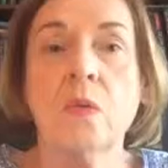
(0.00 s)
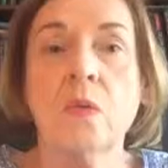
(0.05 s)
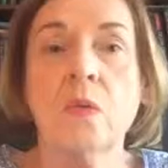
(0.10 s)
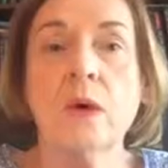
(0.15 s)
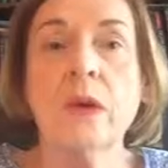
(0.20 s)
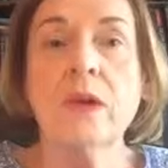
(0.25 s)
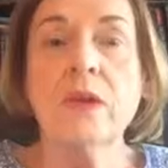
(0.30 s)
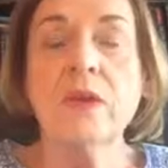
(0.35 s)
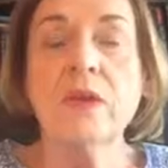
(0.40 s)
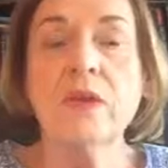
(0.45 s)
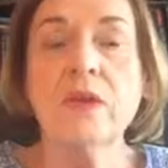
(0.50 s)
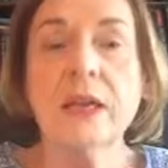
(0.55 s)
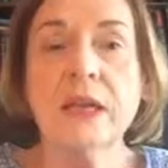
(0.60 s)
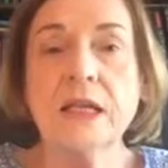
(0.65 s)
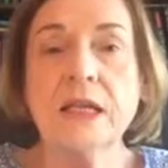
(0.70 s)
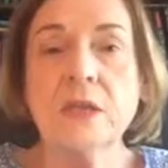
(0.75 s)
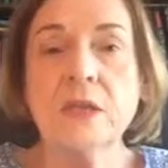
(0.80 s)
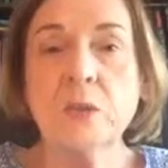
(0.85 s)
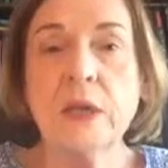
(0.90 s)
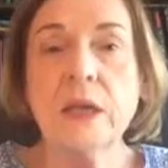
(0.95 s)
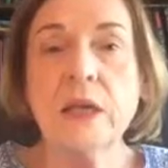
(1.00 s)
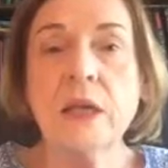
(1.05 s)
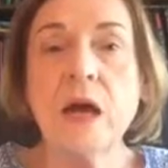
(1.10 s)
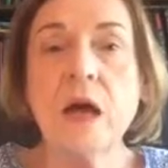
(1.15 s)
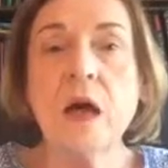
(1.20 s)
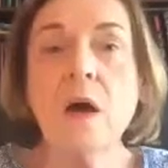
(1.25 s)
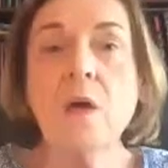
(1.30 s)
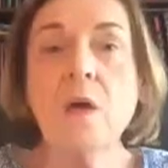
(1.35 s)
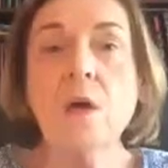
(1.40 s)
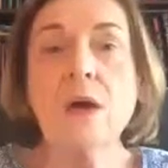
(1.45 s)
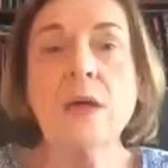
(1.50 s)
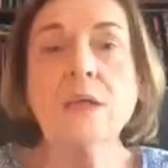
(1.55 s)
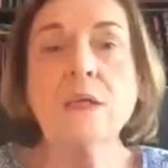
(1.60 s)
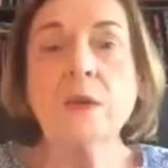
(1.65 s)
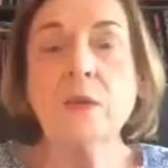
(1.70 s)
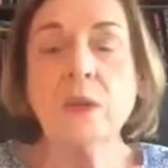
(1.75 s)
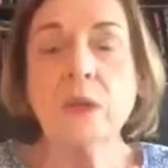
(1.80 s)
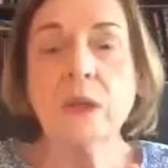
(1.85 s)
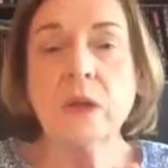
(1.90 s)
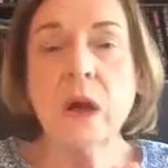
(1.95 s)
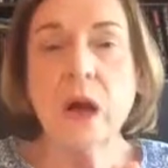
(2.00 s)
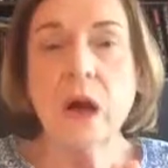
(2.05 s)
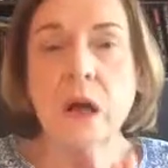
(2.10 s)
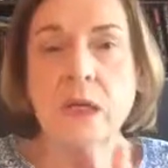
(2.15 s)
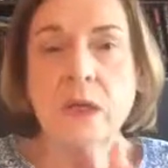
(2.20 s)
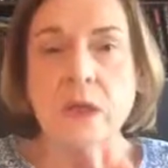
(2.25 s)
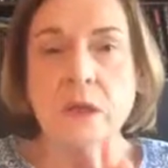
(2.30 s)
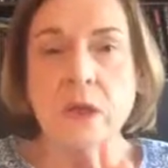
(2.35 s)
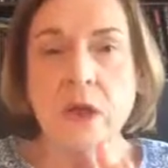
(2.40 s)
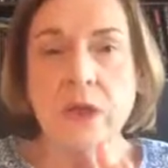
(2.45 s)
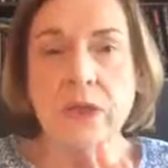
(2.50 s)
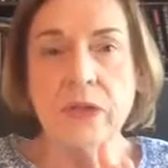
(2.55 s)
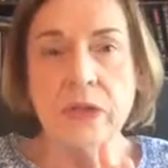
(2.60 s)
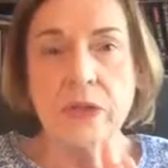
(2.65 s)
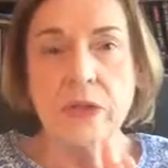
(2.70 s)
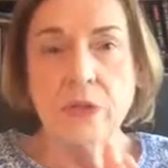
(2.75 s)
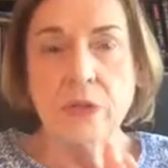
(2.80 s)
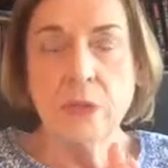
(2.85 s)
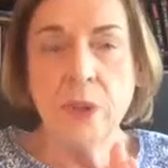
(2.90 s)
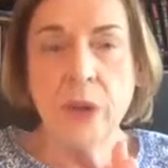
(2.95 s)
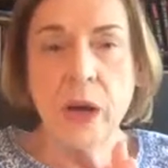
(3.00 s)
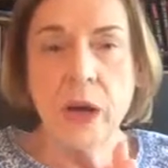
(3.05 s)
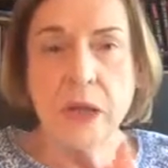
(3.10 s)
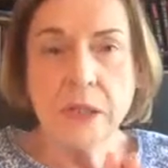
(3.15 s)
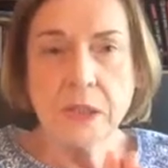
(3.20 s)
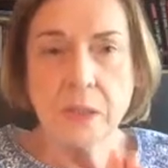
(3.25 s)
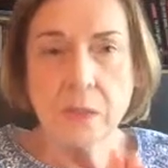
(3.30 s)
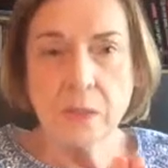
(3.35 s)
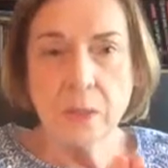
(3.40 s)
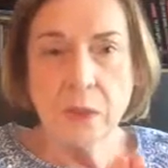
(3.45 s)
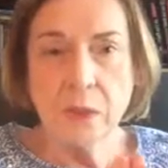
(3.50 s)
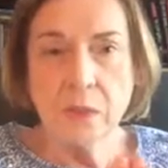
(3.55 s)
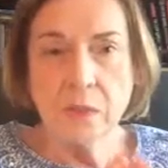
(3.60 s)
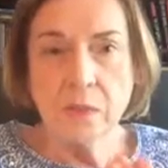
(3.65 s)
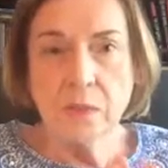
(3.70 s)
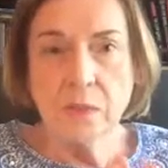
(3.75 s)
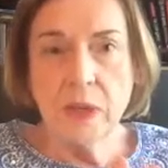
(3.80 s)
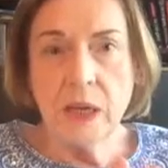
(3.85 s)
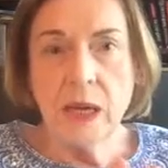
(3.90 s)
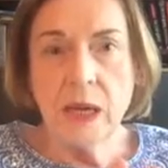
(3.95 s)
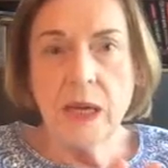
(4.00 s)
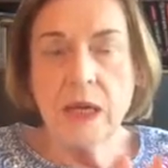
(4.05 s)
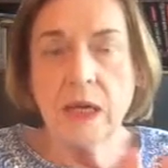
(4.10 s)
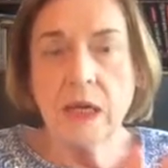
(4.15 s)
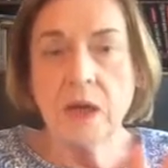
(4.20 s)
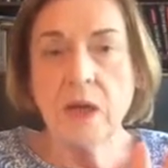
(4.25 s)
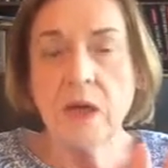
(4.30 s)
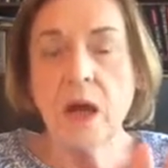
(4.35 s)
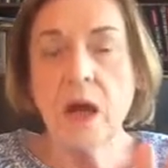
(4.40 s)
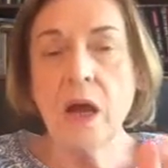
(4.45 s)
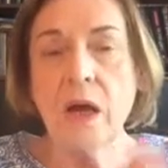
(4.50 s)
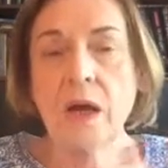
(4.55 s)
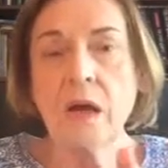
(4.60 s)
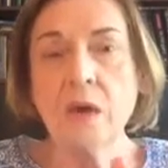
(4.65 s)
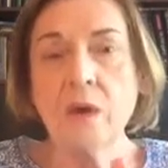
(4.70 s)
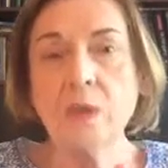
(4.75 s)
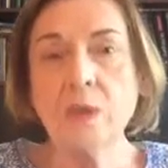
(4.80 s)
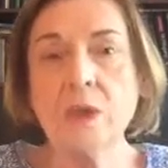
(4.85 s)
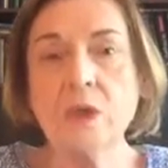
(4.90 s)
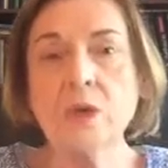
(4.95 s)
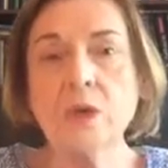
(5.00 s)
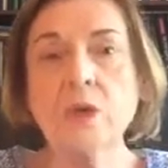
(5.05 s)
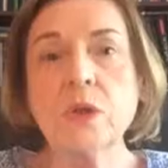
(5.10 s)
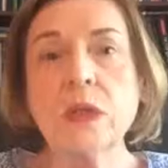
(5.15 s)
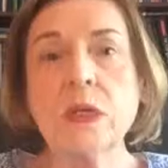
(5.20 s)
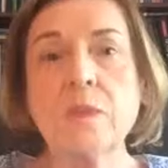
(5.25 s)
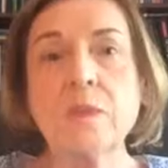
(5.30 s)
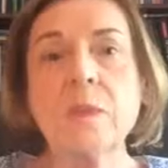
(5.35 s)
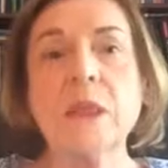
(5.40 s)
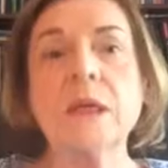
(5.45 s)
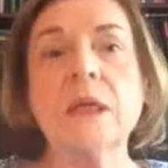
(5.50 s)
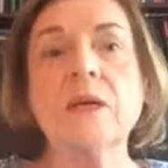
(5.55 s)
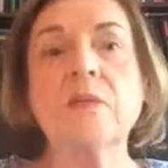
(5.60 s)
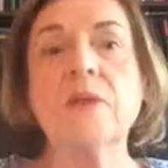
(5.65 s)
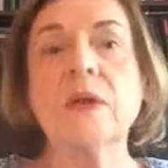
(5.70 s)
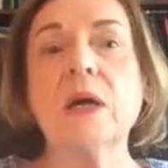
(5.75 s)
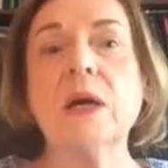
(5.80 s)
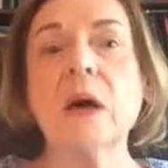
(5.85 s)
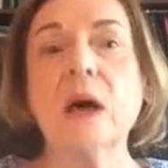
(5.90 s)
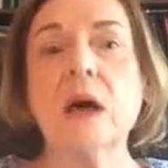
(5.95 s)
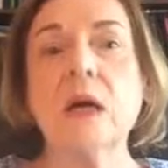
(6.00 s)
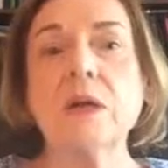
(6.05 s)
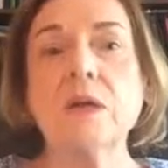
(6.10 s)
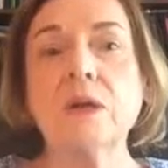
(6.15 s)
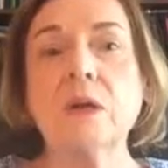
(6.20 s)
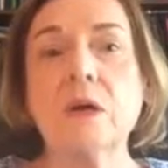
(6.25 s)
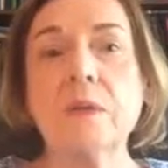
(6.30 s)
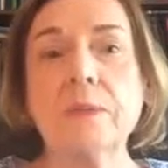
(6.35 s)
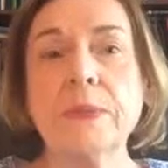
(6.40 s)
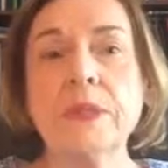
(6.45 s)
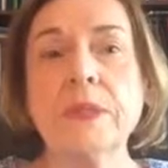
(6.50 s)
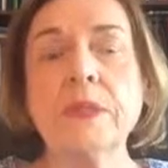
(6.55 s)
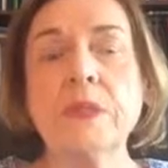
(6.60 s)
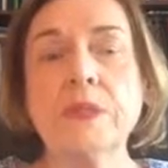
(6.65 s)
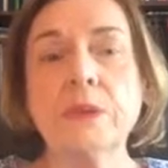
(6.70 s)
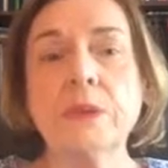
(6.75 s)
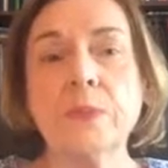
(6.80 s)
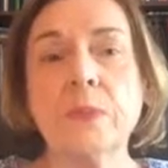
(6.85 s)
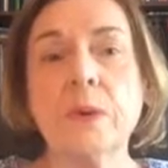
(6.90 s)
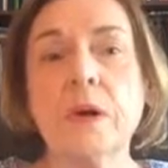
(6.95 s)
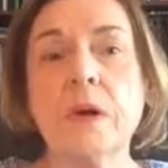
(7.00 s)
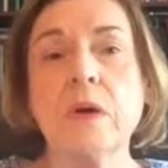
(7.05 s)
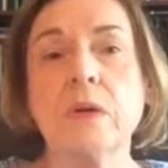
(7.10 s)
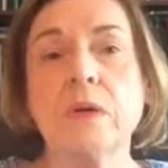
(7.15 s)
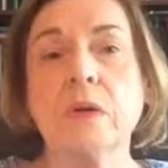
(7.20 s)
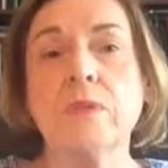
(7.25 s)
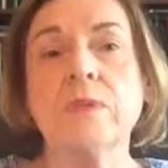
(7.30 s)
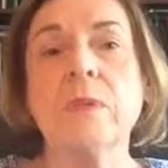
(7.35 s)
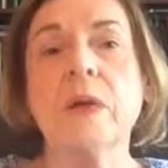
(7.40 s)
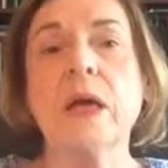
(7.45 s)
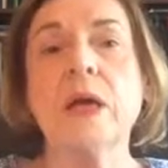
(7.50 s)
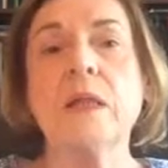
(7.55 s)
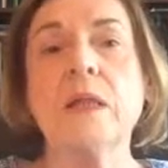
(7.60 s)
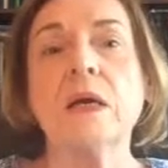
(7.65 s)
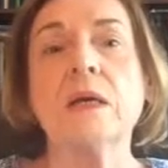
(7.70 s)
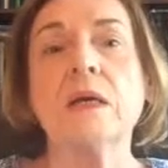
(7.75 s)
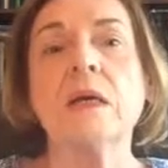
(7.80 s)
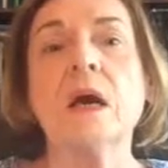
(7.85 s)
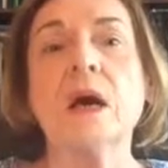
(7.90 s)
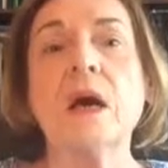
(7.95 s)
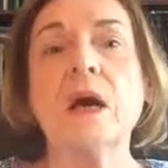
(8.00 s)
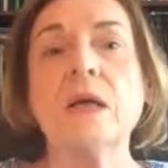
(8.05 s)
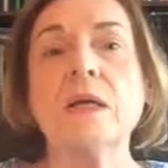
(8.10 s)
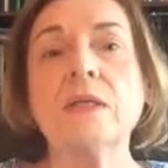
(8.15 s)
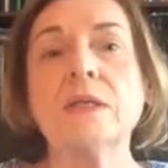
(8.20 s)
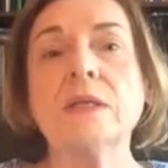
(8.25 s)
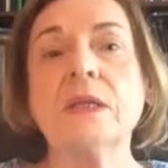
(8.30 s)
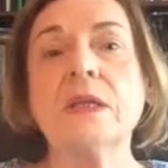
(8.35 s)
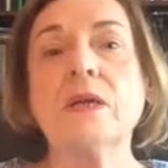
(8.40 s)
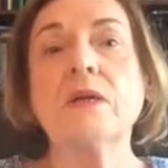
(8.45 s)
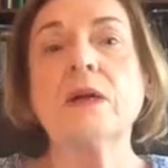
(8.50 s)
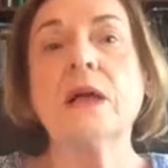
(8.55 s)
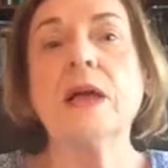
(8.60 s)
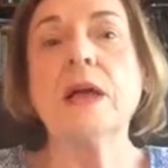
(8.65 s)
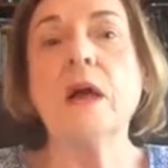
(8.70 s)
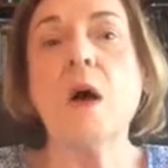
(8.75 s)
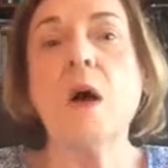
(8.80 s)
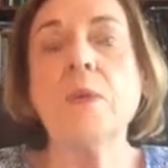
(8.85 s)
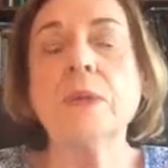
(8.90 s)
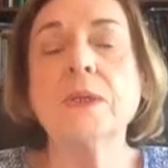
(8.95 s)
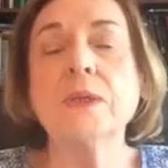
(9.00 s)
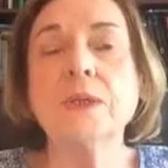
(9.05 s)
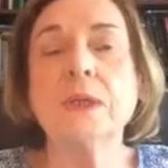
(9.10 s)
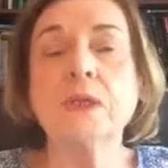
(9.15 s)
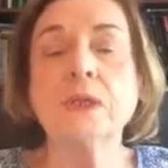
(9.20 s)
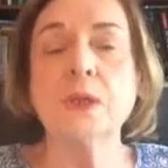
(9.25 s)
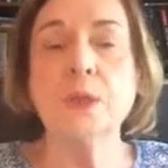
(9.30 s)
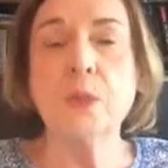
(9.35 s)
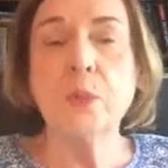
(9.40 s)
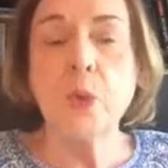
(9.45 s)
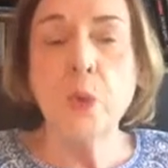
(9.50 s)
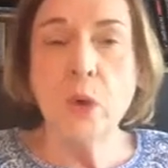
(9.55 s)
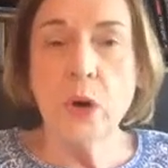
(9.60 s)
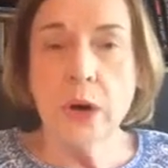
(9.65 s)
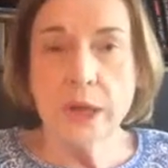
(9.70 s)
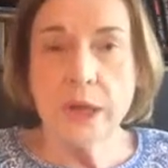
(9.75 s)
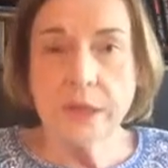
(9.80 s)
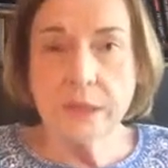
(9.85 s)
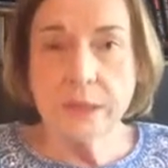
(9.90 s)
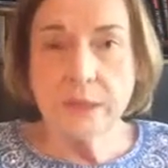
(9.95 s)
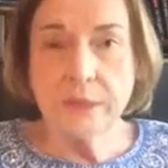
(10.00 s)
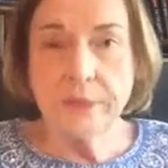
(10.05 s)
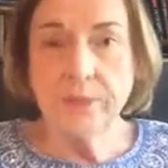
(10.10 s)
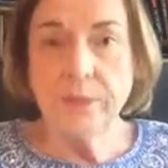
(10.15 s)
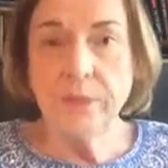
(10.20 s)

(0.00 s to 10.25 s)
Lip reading: One of the things we know is that with God, as all things are possible. And at Yana, we truly believe that God is our business partner and that God is there to help us and support us.